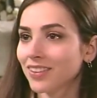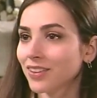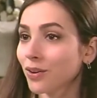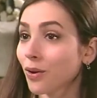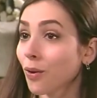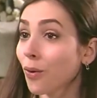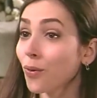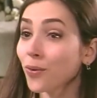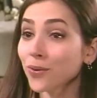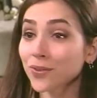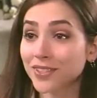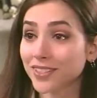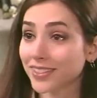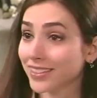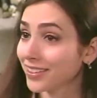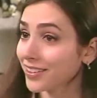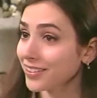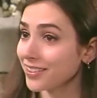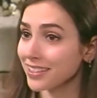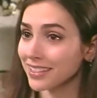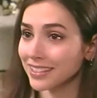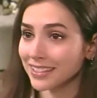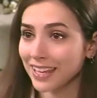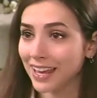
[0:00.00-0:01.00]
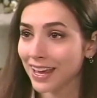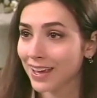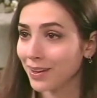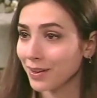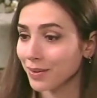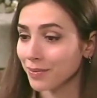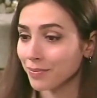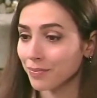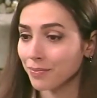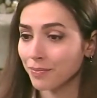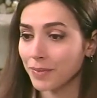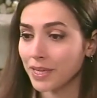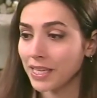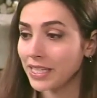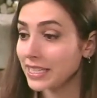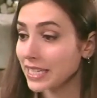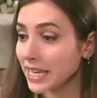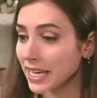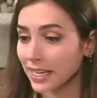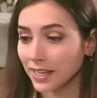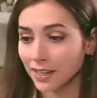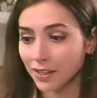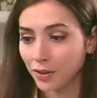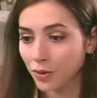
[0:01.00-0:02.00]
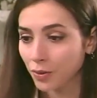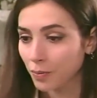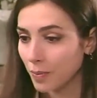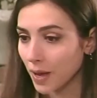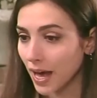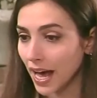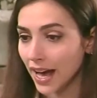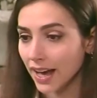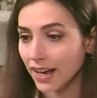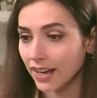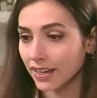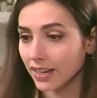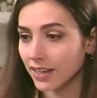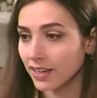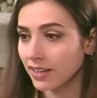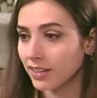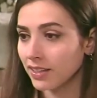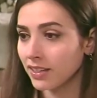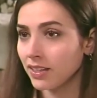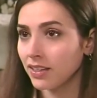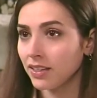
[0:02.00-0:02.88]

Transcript: the goal's still the same me taking you back.